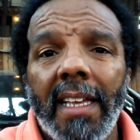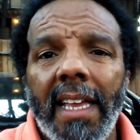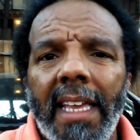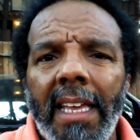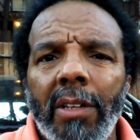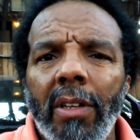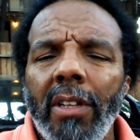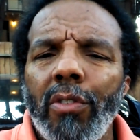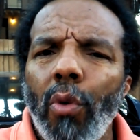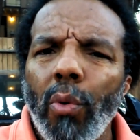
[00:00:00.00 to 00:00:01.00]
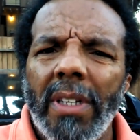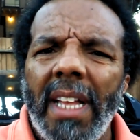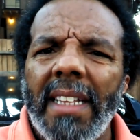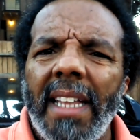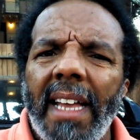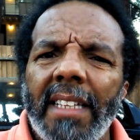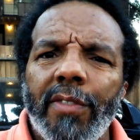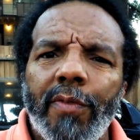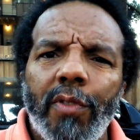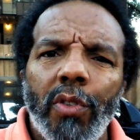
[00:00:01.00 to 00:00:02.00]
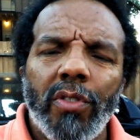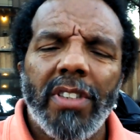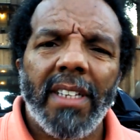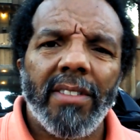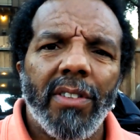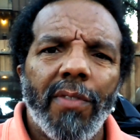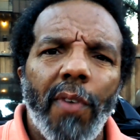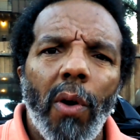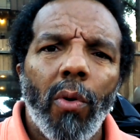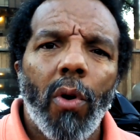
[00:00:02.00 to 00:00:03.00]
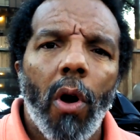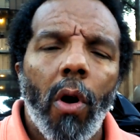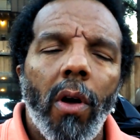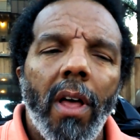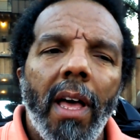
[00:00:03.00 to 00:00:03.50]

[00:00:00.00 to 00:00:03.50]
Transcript: And during that last few seconds of the phone call,